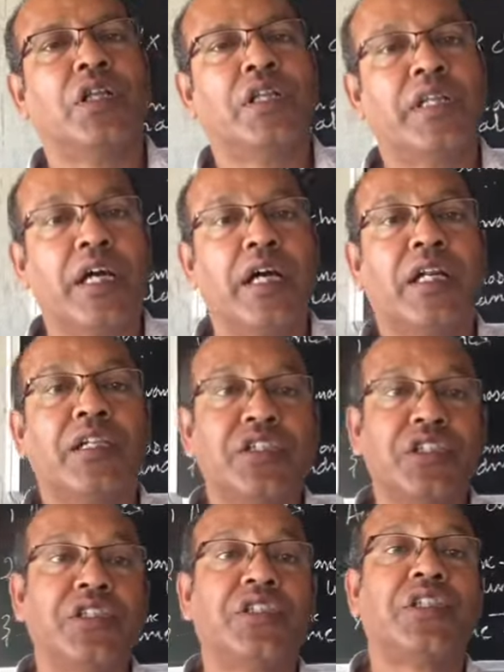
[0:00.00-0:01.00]
They
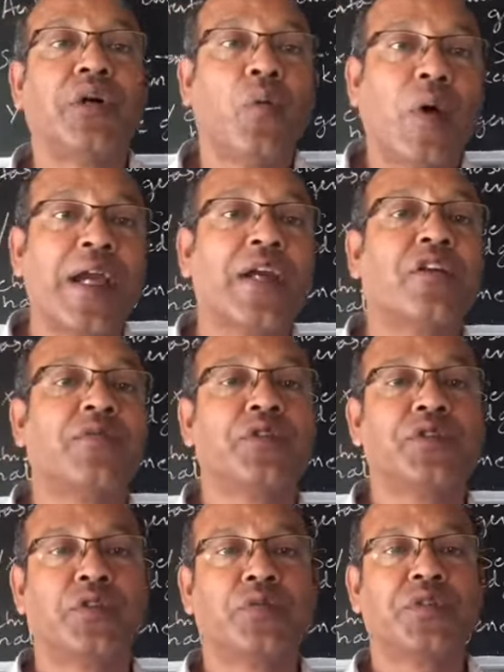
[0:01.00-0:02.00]
are the Y
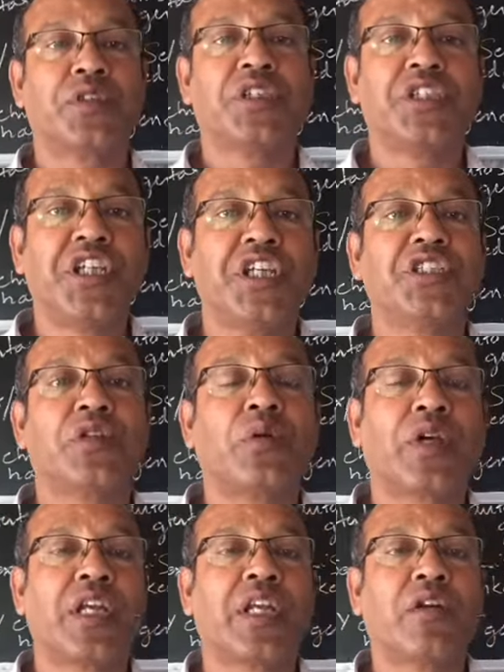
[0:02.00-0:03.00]
chromosomes, the genes
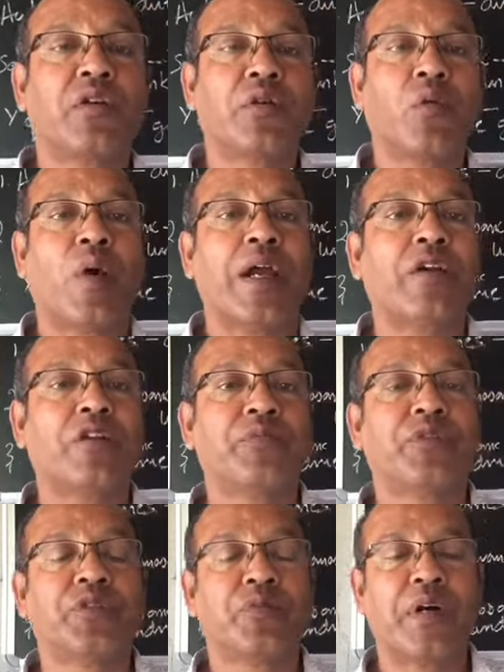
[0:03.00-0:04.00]
located on the Y
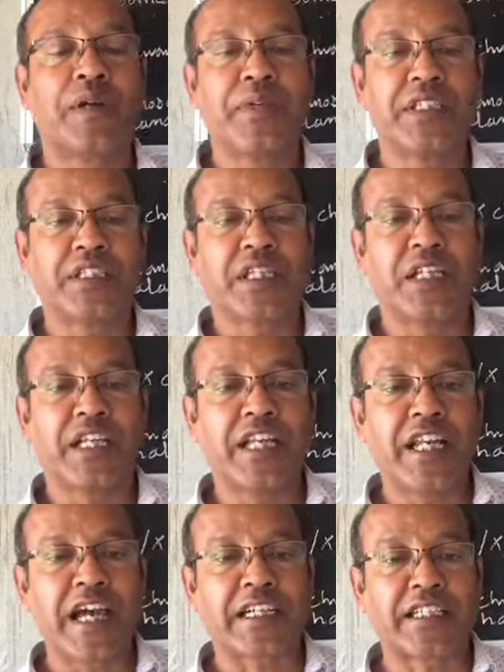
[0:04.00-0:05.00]
chromosome are basically
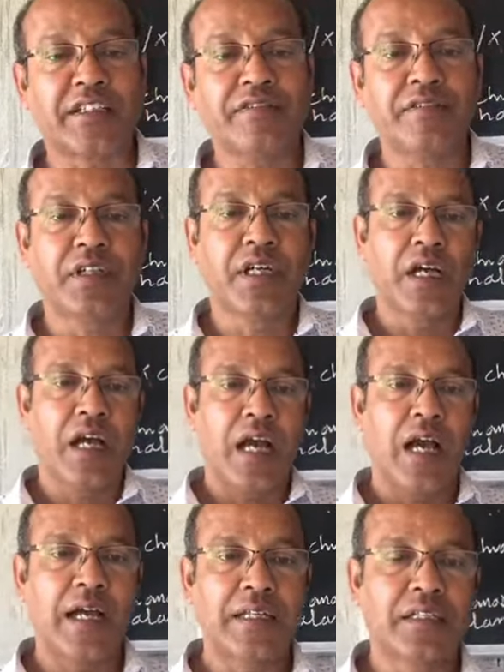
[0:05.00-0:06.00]
inactive,
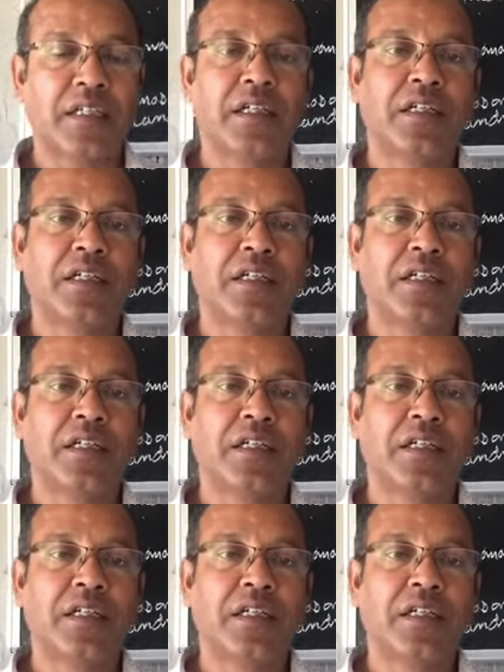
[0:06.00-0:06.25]
and